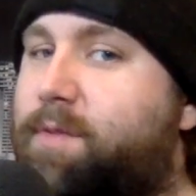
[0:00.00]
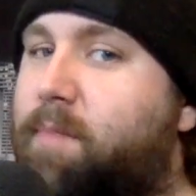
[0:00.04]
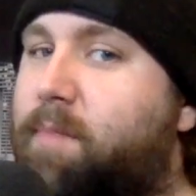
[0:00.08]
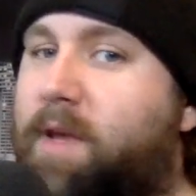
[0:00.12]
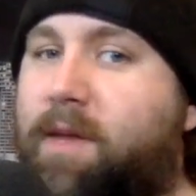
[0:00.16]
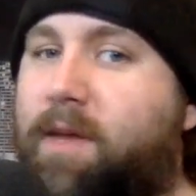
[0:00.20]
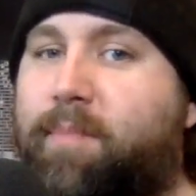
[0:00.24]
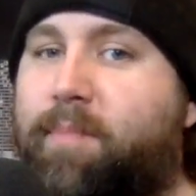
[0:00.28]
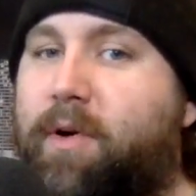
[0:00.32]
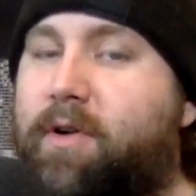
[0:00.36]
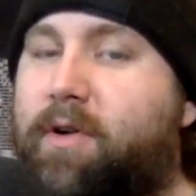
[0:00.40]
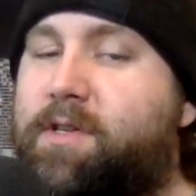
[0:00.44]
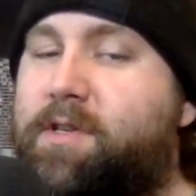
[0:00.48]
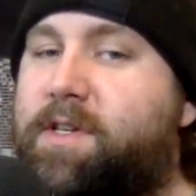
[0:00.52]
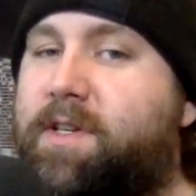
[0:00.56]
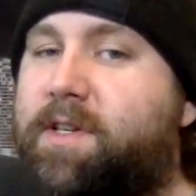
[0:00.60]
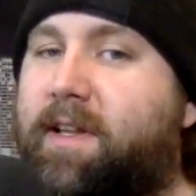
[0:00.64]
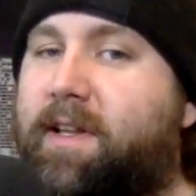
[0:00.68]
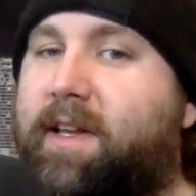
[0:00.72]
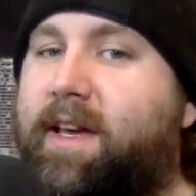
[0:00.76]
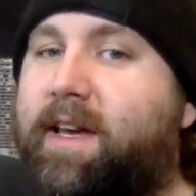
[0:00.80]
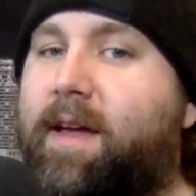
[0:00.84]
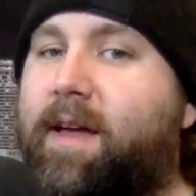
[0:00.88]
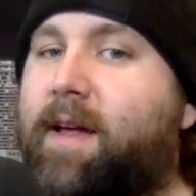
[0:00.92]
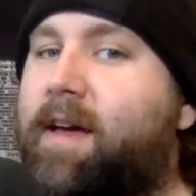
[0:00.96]
Me
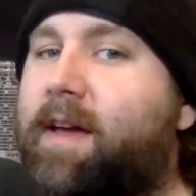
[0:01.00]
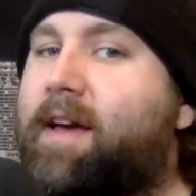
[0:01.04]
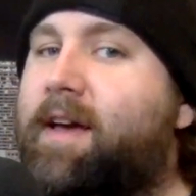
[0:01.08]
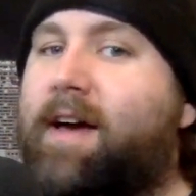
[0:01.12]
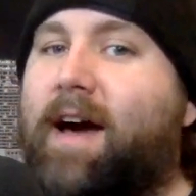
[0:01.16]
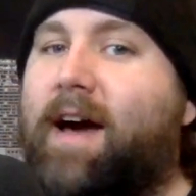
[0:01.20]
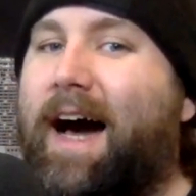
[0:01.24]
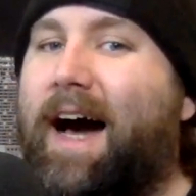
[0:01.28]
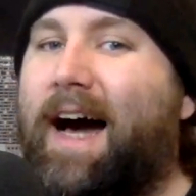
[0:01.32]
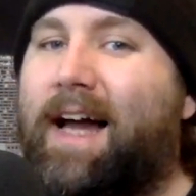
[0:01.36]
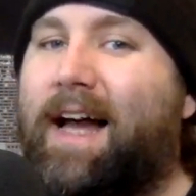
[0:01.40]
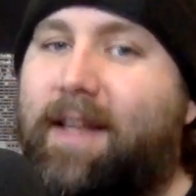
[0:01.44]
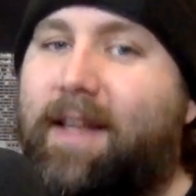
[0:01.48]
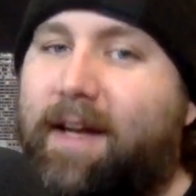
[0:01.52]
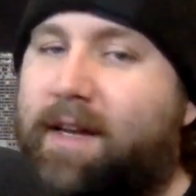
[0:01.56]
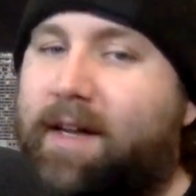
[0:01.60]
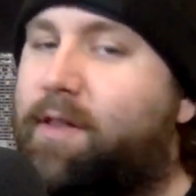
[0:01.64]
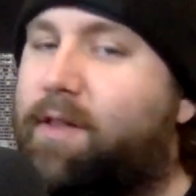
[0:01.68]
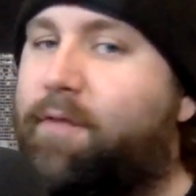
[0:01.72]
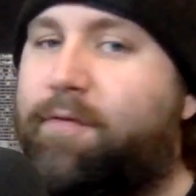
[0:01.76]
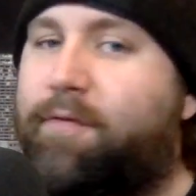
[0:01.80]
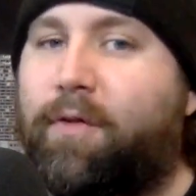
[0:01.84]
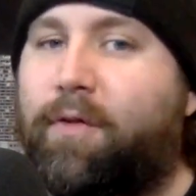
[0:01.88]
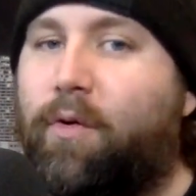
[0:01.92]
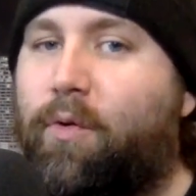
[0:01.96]
personally, I like
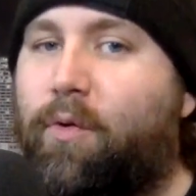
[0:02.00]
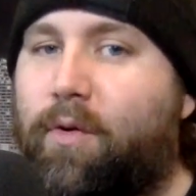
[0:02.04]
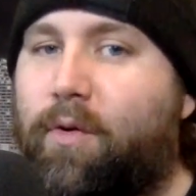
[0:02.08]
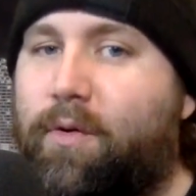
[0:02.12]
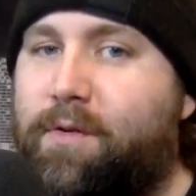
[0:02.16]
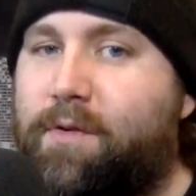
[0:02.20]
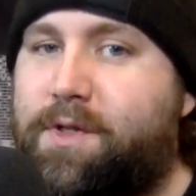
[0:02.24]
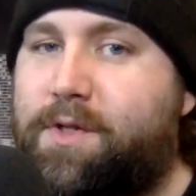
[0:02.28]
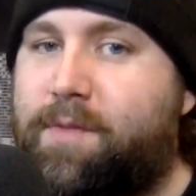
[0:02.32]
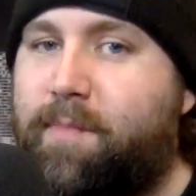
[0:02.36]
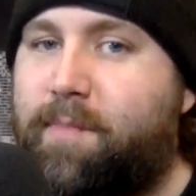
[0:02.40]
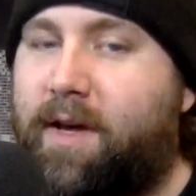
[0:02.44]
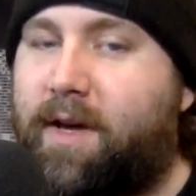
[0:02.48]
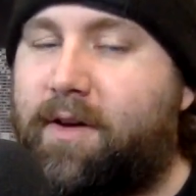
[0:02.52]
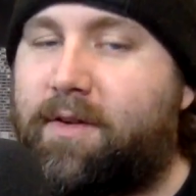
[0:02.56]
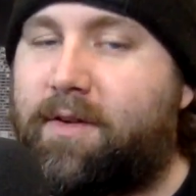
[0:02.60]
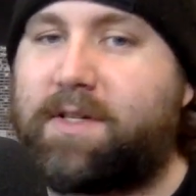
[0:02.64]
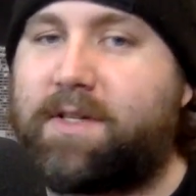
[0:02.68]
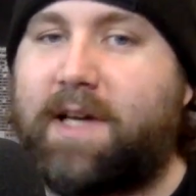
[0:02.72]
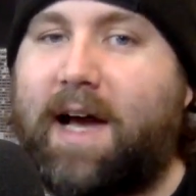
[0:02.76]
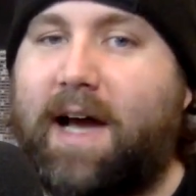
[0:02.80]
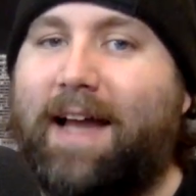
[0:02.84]
the floral smells.